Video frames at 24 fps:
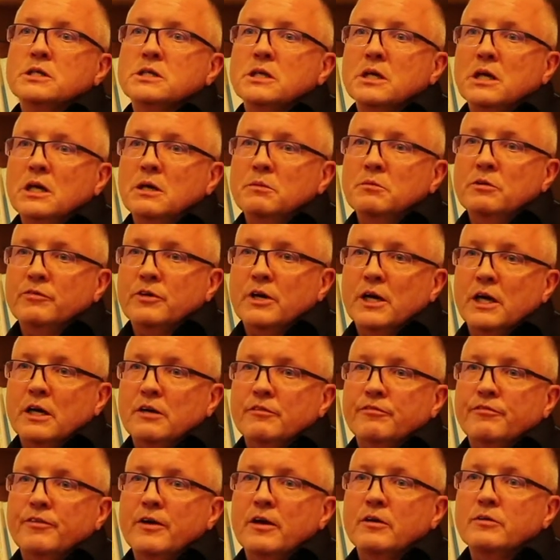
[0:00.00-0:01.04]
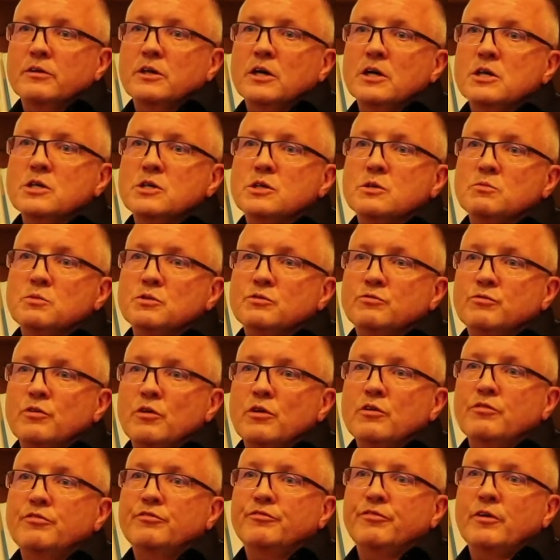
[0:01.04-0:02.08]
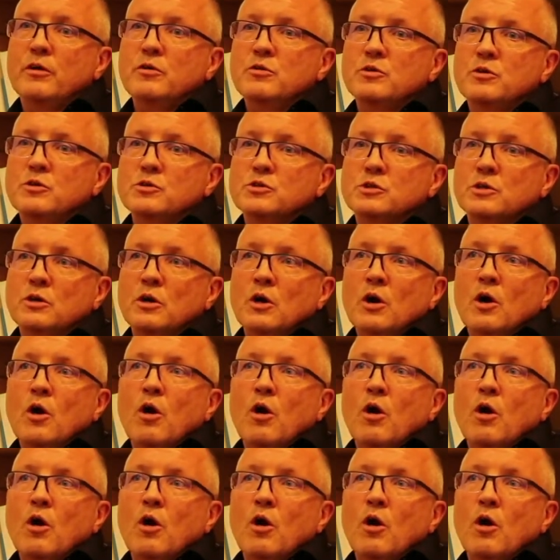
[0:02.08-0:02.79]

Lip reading: team of Qatar Foundation was very focused